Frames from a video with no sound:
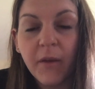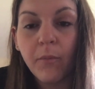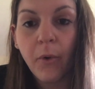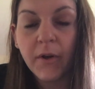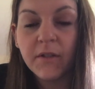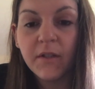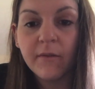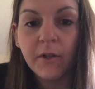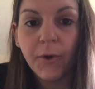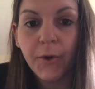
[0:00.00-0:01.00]
the importance
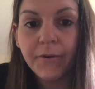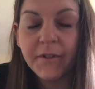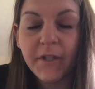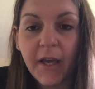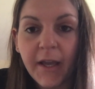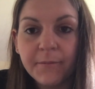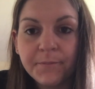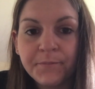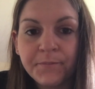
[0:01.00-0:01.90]
of the logo design.